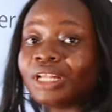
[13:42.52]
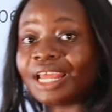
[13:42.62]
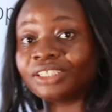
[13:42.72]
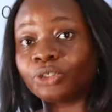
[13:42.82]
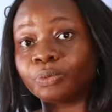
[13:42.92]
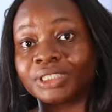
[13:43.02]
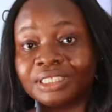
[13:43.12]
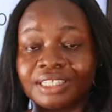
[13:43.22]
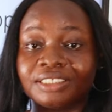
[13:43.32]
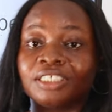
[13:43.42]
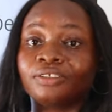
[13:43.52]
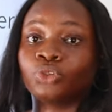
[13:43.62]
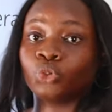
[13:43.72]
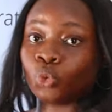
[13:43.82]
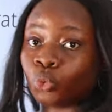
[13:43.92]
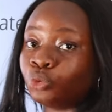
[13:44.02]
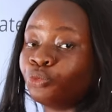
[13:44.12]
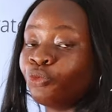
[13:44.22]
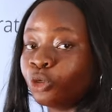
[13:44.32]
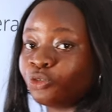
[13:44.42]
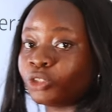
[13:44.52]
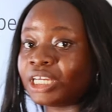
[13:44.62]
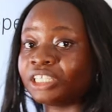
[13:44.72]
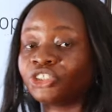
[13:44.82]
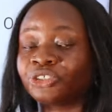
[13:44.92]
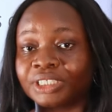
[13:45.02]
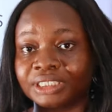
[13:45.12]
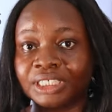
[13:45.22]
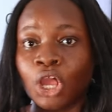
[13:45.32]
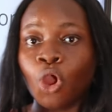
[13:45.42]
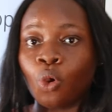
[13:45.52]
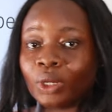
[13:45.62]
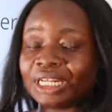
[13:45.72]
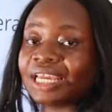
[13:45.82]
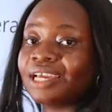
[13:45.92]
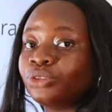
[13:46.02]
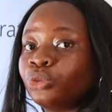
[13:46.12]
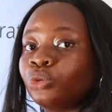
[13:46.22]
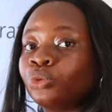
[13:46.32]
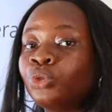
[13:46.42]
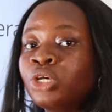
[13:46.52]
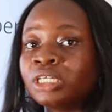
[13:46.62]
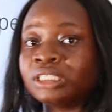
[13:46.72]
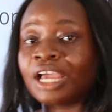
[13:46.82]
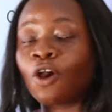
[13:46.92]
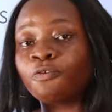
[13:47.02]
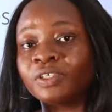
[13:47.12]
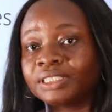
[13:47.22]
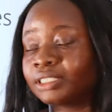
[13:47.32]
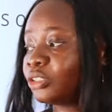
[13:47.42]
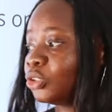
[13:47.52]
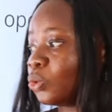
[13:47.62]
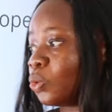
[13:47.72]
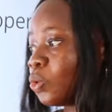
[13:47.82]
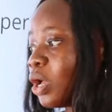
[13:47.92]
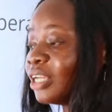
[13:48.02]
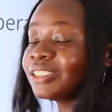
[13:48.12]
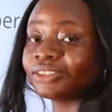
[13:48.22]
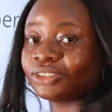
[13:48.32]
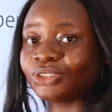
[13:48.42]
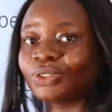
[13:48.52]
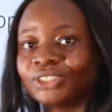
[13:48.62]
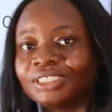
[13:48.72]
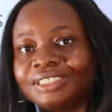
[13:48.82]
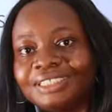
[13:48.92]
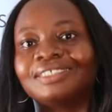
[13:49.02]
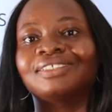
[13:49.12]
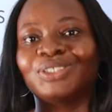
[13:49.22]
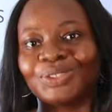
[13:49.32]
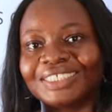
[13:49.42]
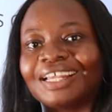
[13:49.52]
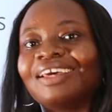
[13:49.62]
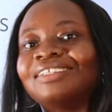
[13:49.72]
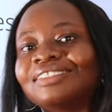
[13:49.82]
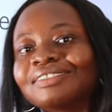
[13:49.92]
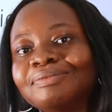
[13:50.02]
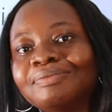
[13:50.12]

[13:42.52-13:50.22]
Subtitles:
to elect representatives who would vote for their interests when they get to their offices. So the answer to this question is D, Switzerland.